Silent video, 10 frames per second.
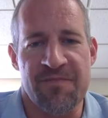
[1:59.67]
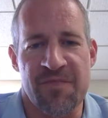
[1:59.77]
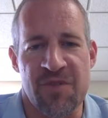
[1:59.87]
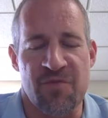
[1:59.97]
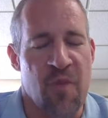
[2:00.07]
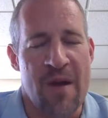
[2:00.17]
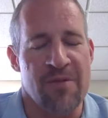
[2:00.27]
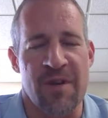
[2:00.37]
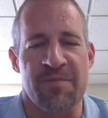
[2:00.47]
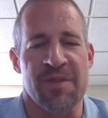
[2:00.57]
just
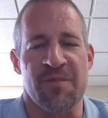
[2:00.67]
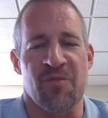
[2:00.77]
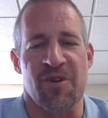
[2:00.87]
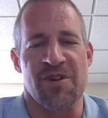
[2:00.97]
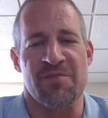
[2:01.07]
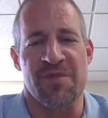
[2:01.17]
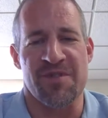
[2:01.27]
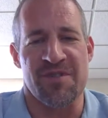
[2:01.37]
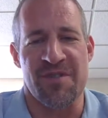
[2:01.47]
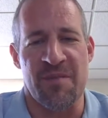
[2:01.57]
wound up in the mortgage
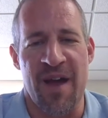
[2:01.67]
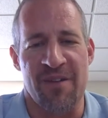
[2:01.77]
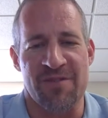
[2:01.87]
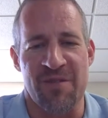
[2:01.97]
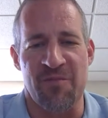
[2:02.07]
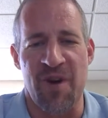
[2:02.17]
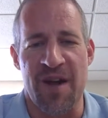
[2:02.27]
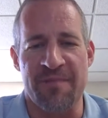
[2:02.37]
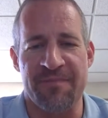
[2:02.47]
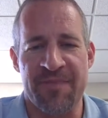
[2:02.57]
business somehow, some way.